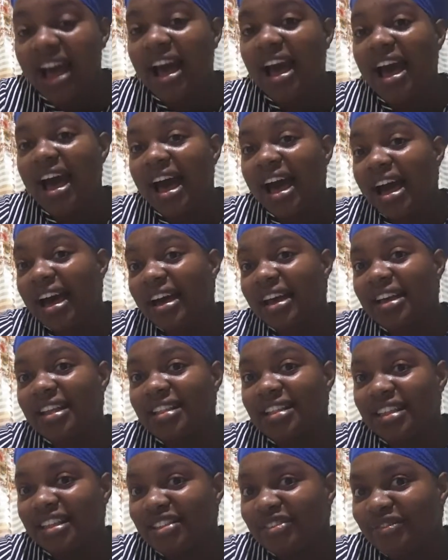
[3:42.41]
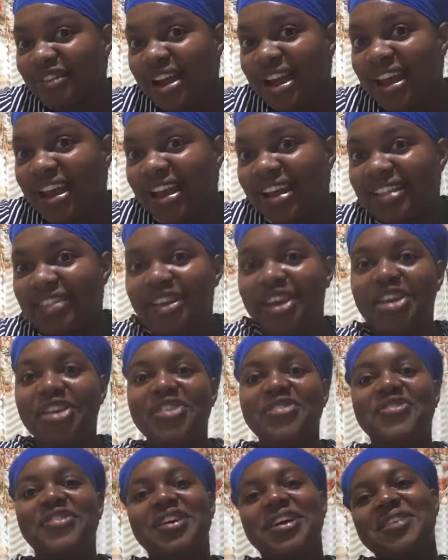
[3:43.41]
Hi, Sis Rang. Thank you
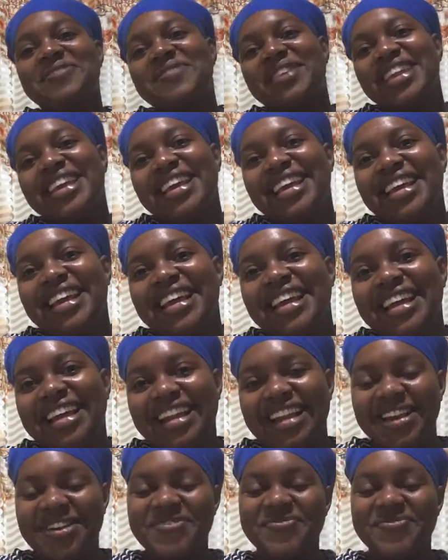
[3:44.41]
for coming in.